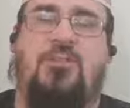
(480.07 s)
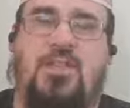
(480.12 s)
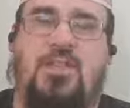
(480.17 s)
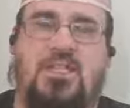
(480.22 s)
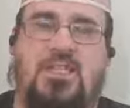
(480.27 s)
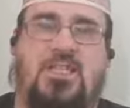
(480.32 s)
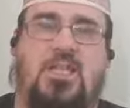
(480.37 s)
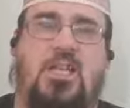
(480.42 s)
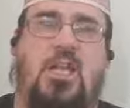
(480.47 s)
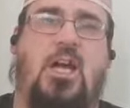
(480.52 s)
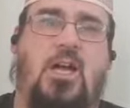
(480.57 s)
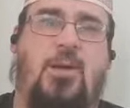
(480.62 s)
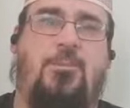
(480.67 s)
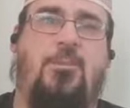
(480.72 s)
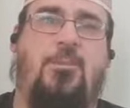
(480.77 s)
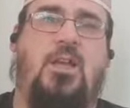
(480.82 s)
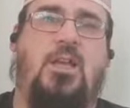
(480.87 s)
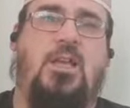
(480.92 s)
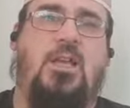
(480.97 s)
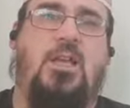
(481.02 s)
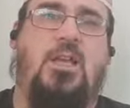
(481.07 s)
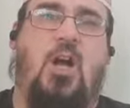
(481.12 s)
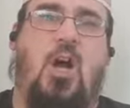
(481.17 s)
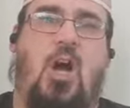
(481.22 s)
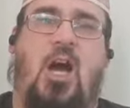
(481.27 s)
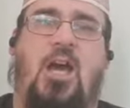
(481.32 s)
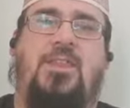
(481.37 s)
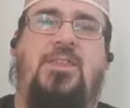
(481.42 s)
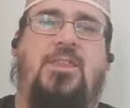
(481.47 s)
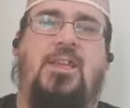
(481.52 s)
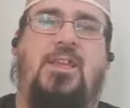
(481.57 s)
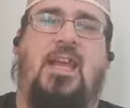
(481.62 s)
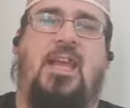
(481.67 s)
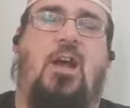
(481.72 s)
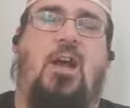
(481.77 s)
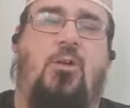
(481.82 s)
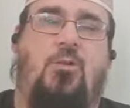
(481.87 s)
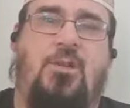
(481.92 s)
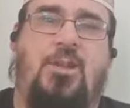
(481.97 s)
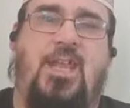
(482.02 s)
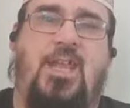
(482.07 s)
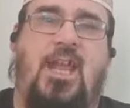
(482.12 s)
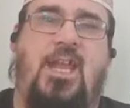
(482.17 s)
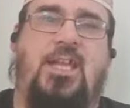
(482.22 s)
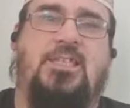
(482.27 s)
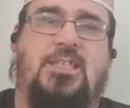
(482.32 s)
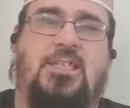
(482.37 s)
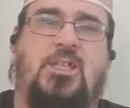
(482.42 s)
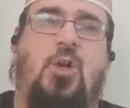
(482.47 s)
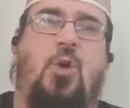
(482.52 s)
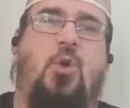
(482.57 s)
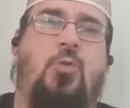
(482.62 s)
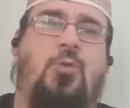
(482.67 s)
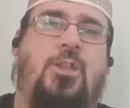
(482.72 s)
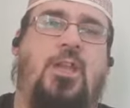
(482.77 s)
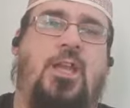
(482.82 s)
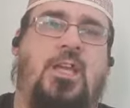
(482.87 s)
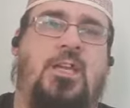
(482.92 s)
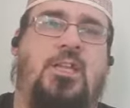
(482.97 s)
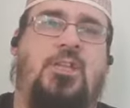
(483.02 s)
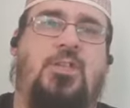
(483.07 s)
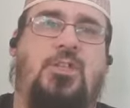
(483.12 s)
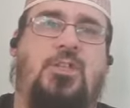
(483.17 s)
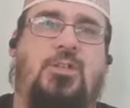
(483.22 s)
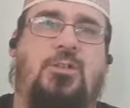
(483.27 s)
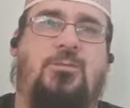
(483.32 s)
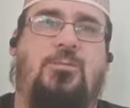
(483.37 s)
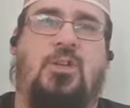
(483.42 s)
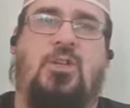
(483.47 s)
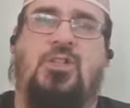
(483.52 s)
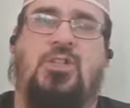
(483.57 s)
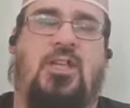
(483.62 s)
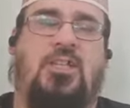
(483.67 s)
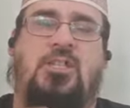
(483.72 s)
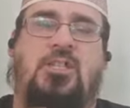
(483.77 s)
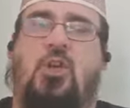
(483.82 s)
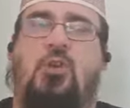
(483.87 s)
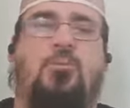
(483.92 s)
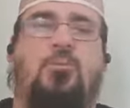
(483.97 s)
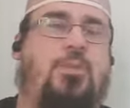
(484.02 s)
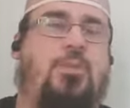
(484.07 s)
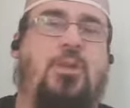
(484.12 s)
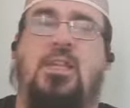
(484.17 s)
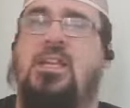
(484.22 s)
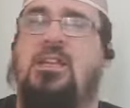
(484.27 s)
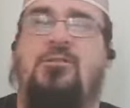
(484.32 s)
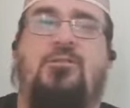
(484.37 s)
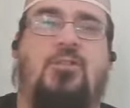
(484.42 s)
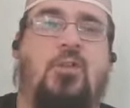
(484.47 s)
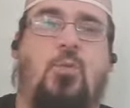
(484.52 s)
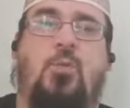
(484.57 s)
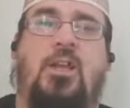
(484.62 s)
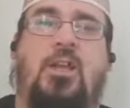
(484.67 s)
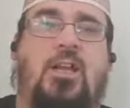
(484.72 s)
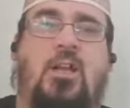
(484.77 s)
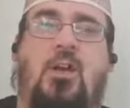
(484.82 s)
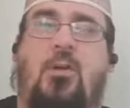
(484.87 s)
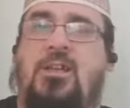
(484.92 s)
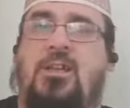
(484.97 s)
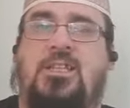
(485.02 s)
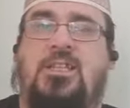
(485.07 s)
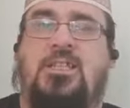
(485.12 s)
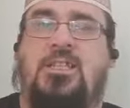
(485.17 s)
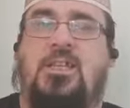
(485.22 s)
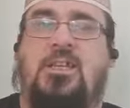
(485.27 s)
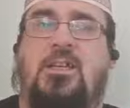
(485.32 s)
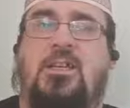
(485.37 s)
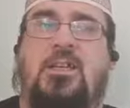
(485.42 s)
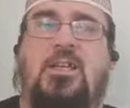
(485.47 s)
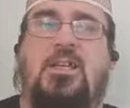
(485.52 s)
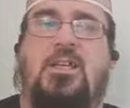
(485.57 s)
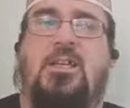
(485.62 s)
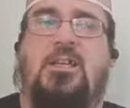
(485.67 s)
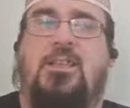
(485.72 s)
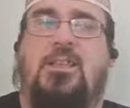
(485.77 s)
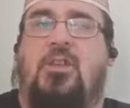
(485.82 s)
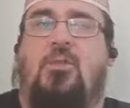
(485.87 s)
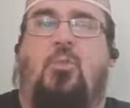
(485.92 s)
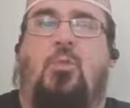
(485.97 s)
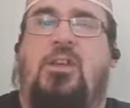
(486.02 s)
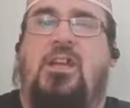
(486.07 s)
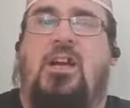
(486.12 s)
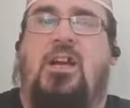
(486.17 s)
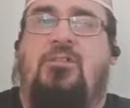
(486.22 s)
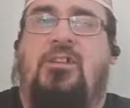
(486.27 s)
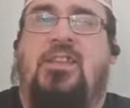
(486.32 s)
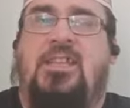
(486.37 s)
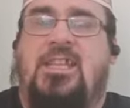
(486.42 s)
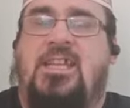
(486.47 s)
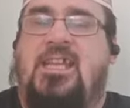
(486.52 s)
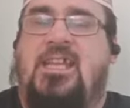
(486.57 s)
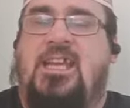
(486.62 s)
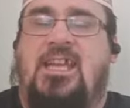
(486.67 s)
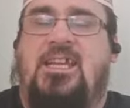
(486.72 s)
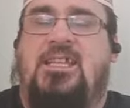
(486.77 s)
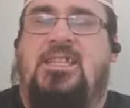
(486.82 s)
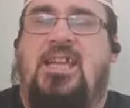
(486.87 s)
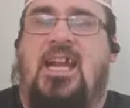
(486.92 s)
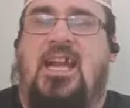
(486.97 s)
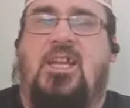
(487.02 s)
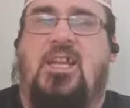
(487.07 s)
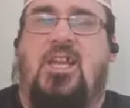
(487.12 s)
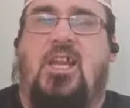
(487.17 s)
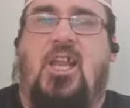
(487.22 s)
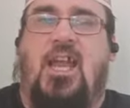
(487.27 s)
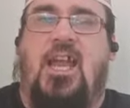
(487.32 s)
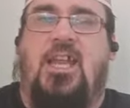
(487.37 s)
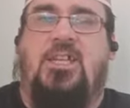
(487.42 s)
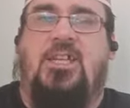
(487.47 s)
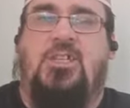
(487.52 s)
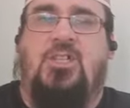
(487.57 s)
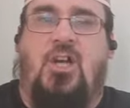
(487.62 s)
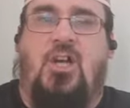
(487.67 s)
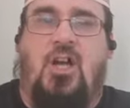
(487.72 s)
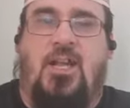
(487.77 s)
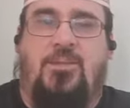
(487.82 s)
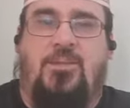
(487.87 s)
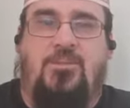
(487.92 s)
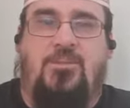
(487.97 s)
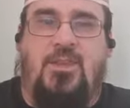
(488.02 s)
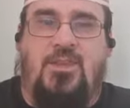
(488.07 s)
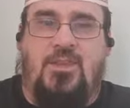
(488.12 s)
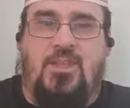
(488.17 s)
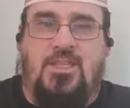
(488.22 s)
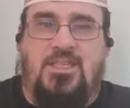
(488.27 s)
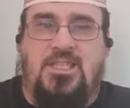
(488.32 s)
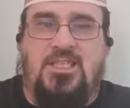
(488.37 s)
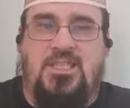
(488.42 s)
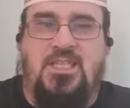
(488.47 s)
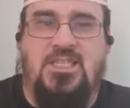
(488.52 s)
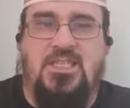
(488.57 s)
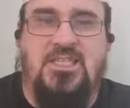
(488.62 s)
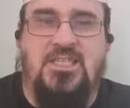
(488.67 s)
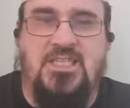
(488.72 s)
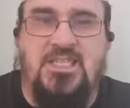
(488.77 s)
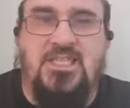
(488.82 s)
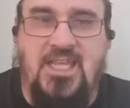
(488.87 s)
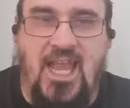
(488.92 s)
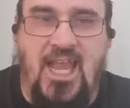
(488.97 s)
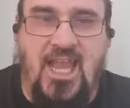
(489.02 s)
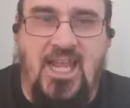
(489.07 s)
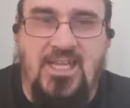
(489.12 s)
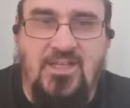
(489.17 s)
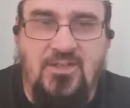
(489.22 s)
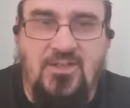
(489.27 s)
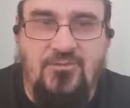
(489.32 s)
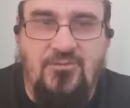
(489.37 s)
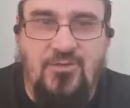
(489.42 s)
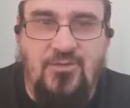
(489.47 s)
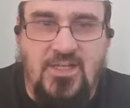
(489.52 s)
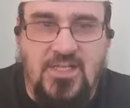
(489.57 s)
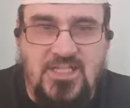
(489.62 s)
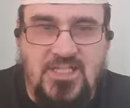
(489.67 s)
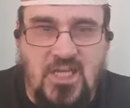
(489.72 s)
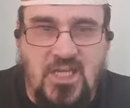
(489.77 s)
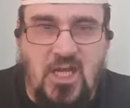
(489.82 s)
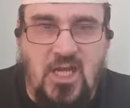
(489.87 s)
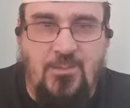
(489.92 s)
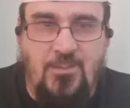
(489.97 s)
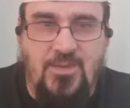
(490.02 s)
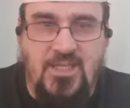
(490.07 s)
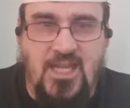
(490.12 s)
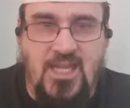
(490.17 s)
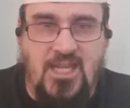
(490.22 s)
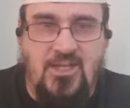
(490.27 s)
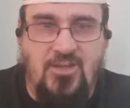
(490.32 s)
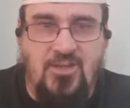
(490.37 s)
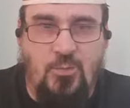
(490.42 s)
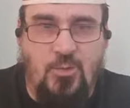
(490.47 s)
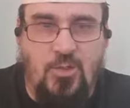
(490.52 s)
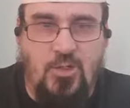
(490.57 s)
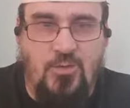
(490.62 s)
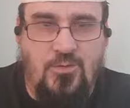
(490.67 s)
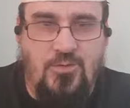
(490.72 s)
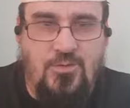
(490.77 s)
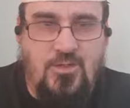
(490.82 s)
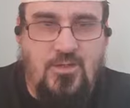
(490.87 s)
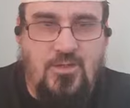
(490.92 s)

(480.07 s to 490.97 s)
Islam. I think our next golden age, because I don't believe that we are going to, that we are in the exact end time, that this is this is the end of Islam and the end of the world.